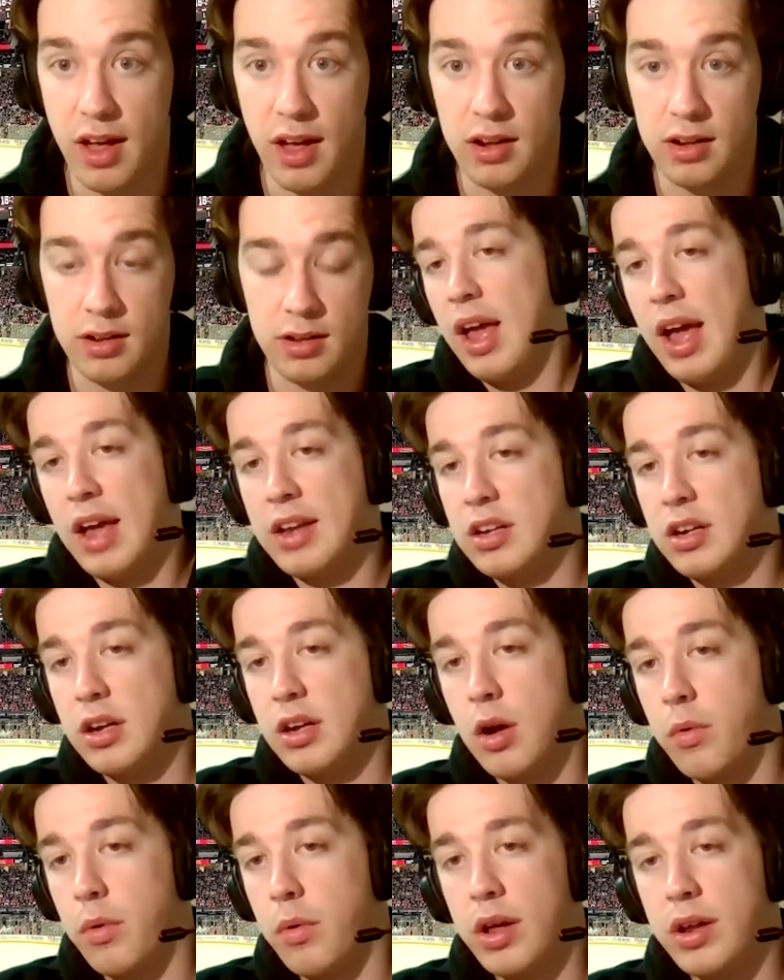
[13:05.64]
that. And you
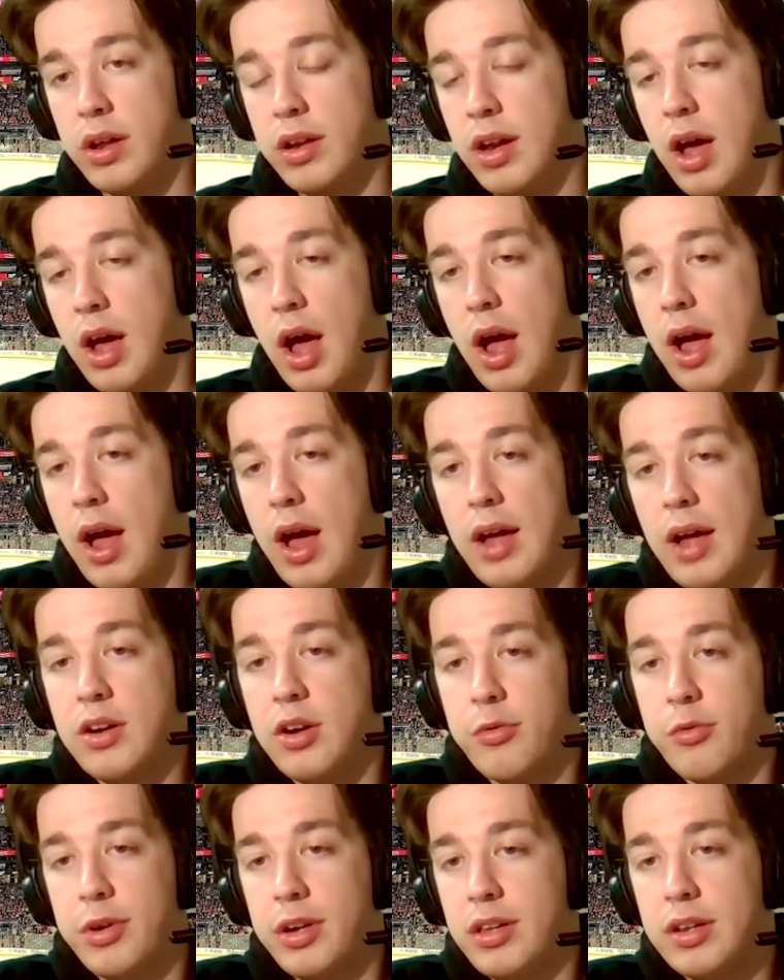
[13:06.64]
know what? I
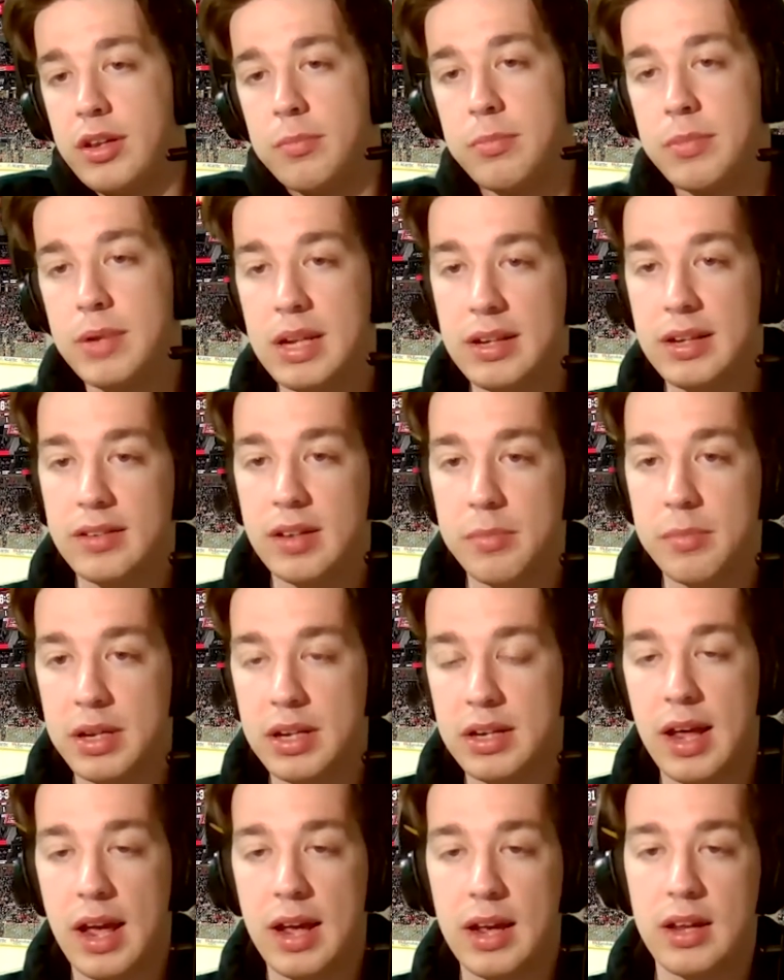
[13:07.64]
don't really mean to
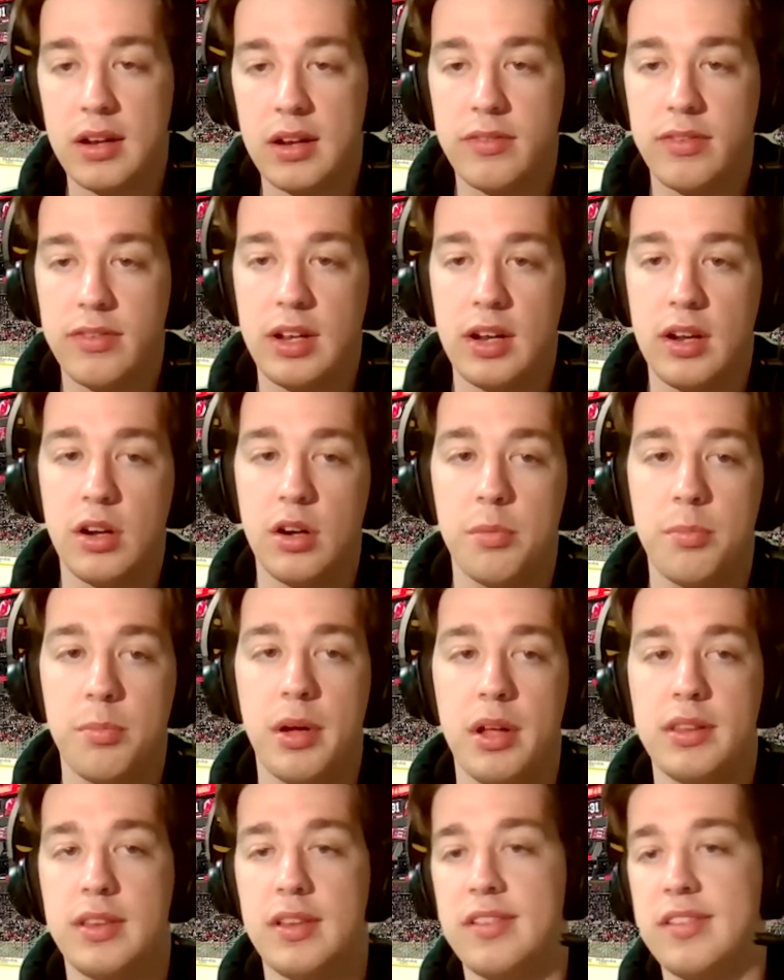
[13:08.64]
be negative here,
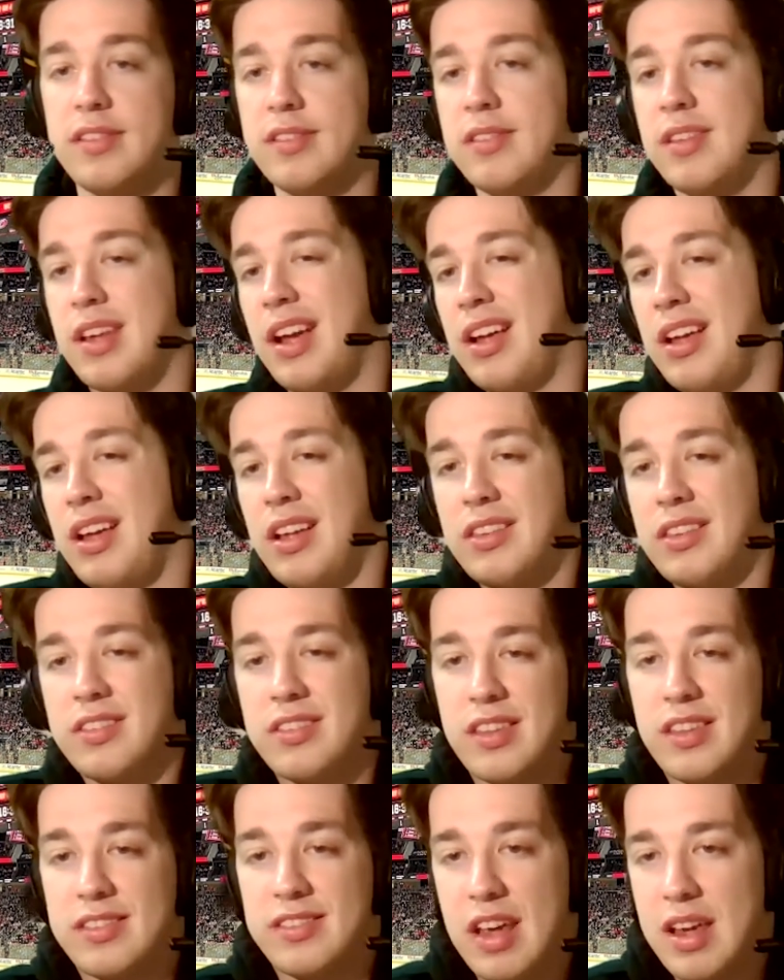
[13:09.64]
but it's
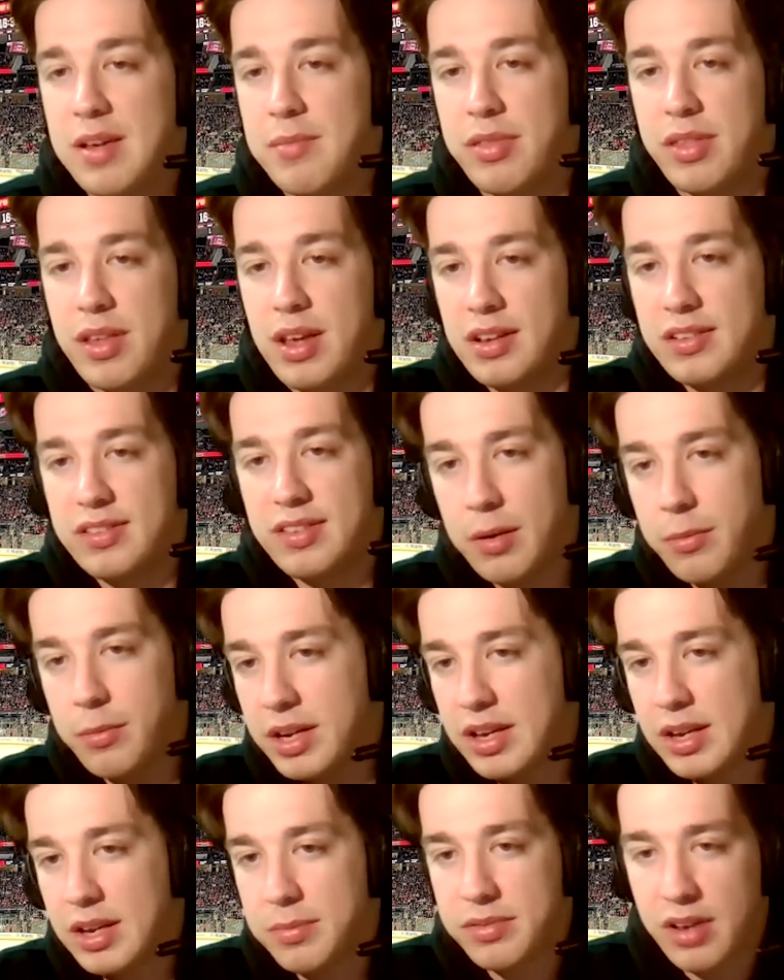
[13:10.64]
the same things that we
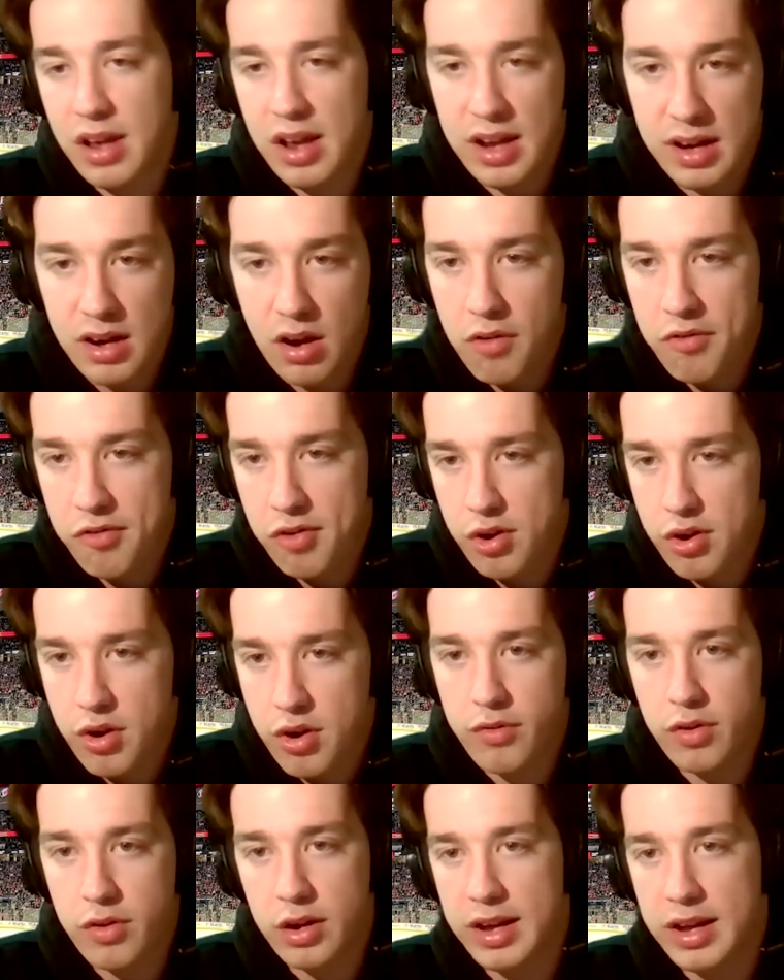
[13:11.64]
keep saying over and
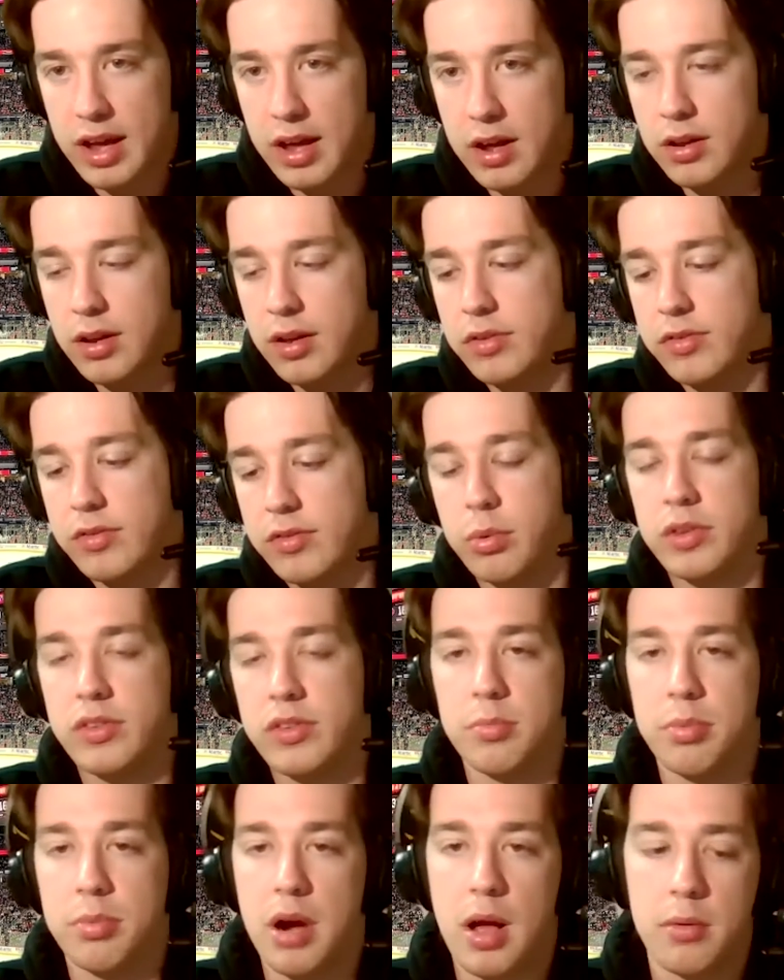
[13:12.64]
over again. That's
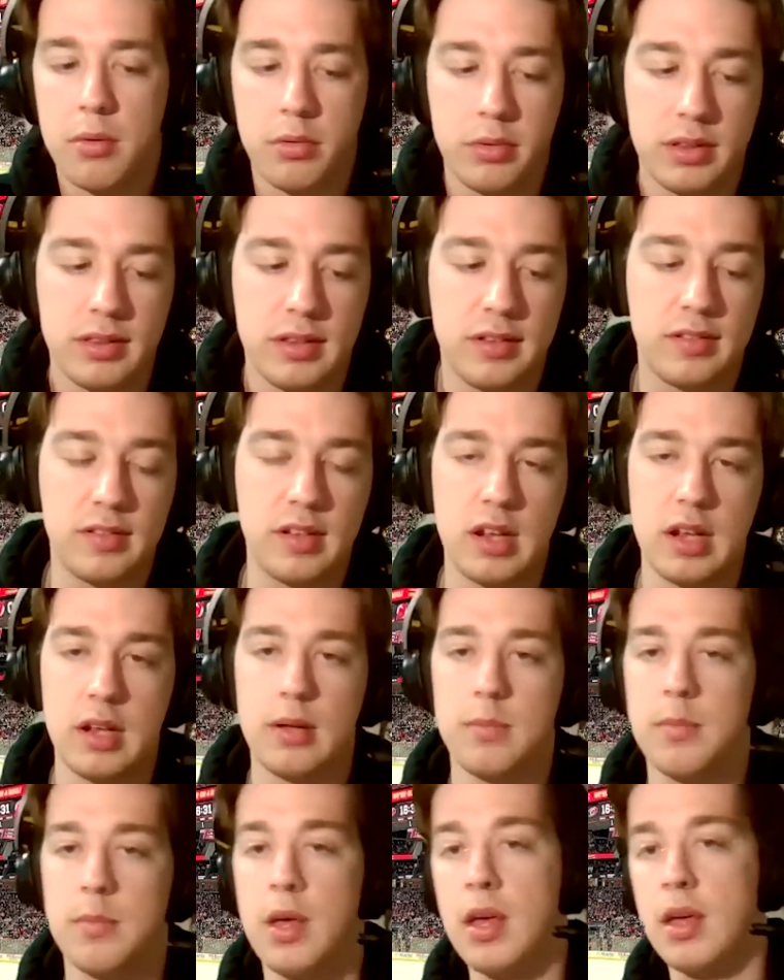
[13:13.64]
what's the problem with this
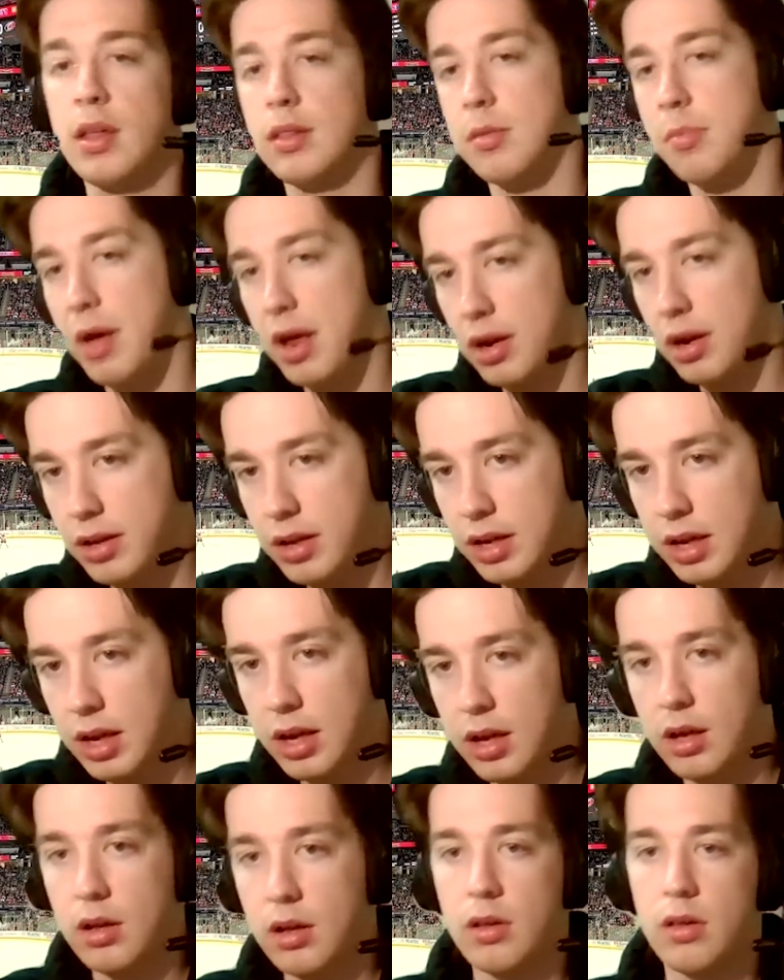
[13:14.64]
team. The penalty
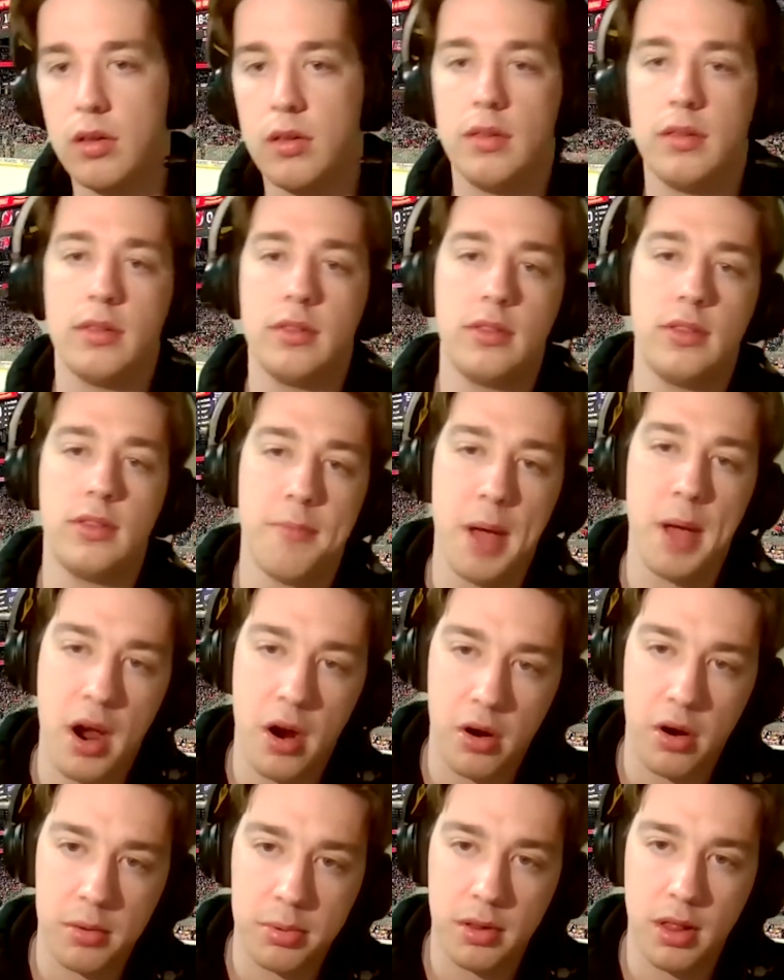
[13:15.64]
kill, the
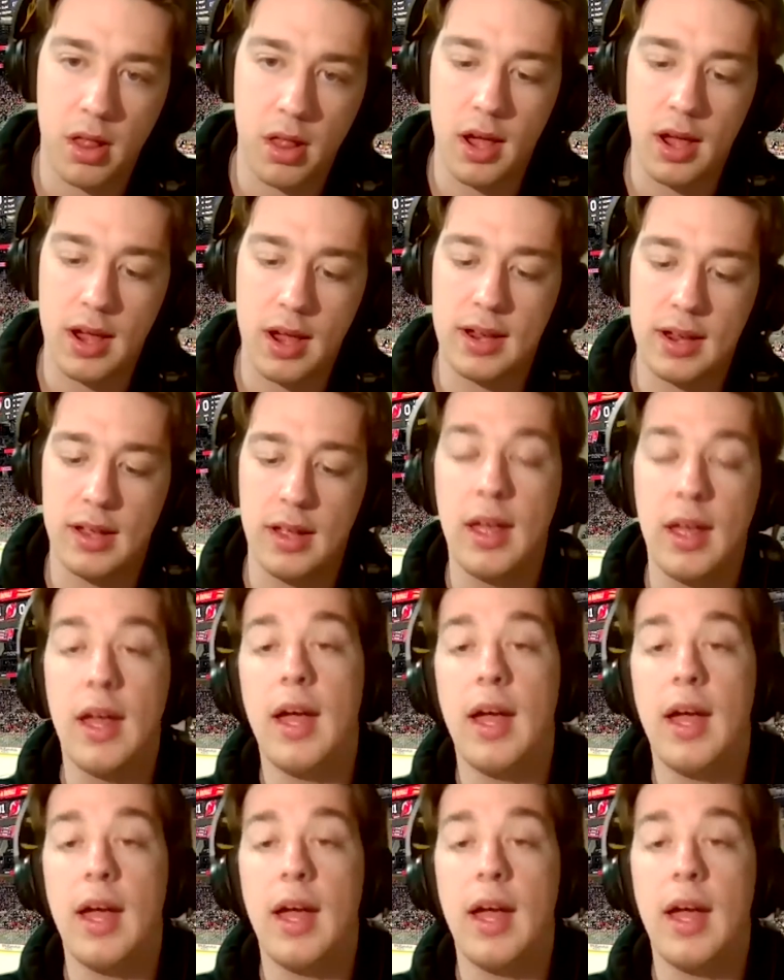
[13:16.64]
power play,